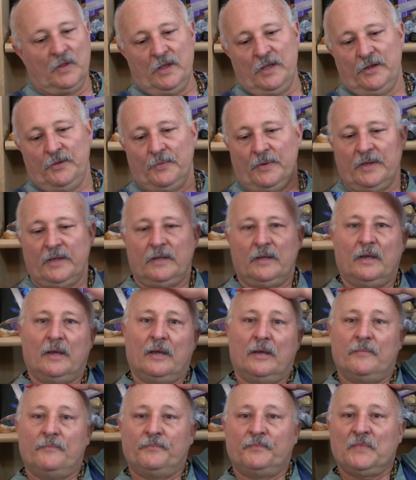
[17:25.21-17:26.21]
Anyway,
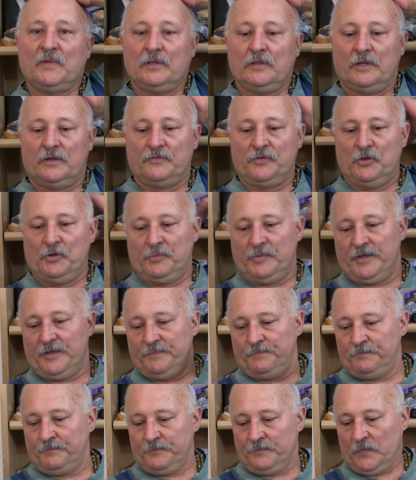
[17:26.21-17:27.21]
um, love y'all,
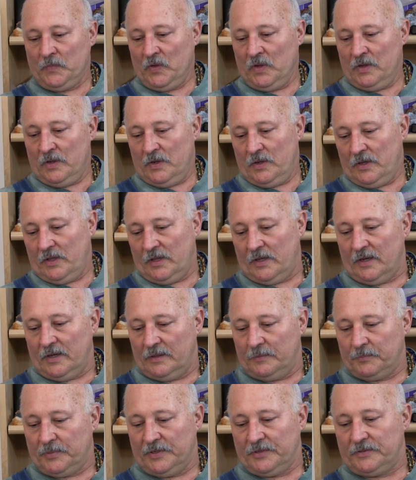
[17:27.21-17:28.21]
man.
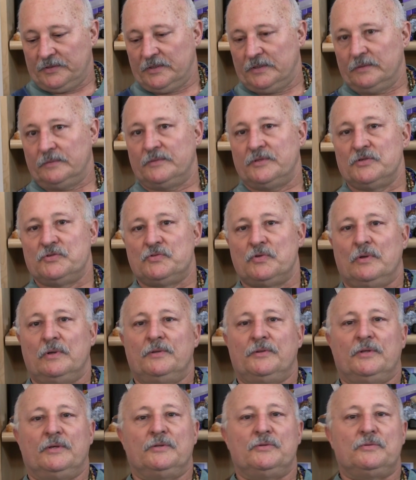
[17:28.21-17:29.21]
Uh, but the the
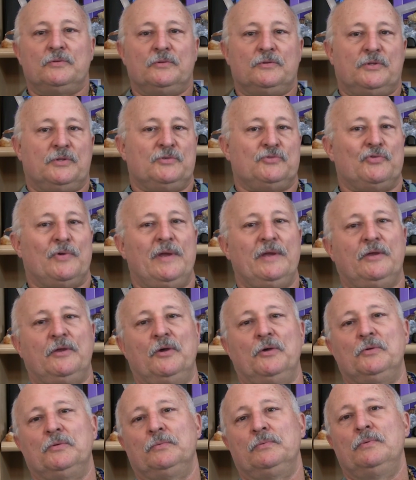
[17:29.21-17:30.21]
the the
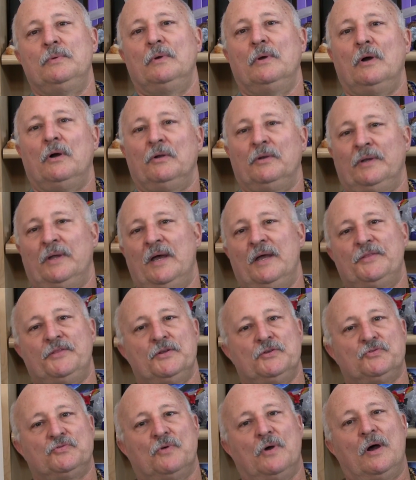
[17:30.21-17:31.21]
Draco are not
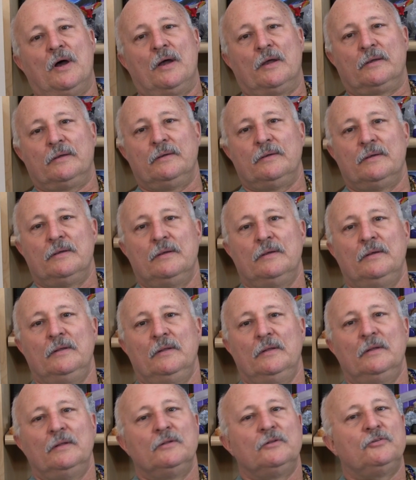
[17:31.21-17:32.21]
the Drachk
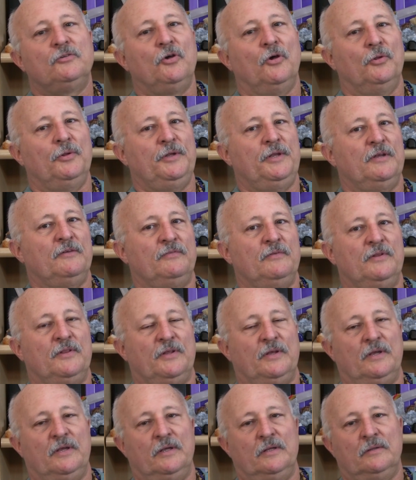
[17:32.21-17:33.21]
totally different
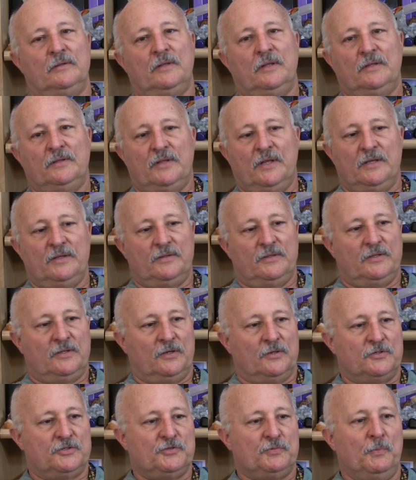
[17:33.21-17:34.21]
thing. They, they
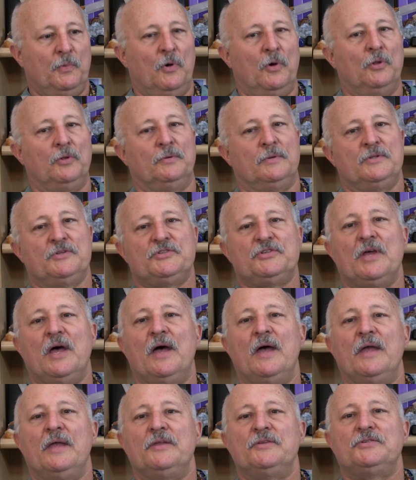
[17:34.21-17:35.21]
they're smaller in
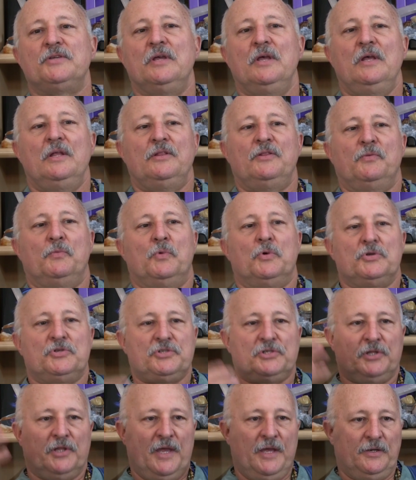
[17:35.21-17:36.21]
size. They're more
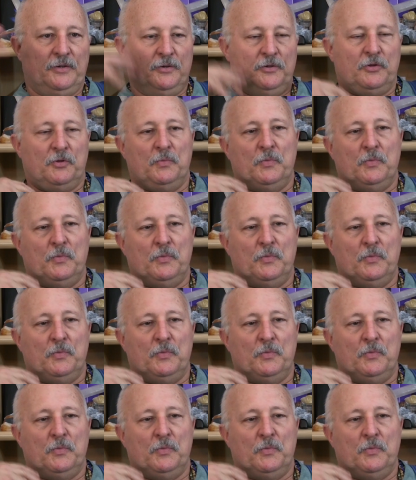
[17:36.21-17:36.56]
slender.